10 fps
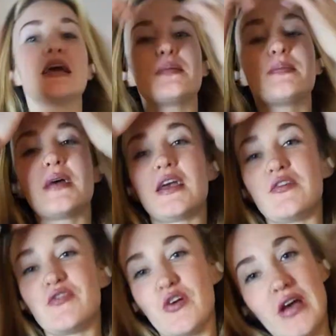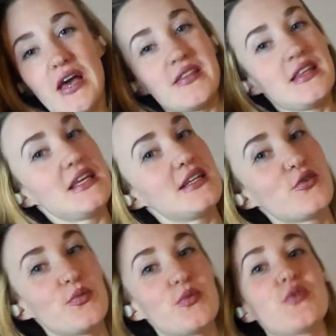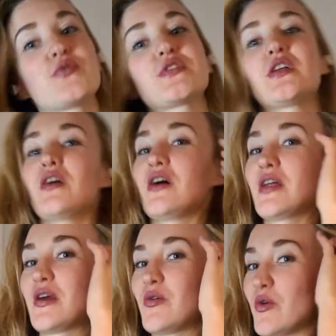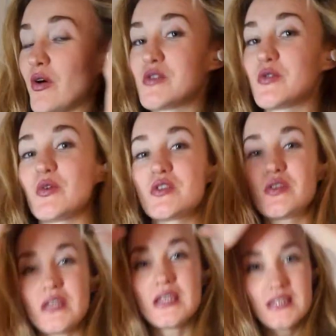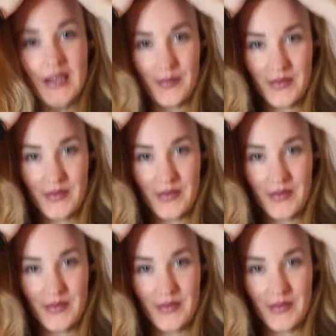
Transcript: if you're an athlete who moves a lot and who also wants to eat yummy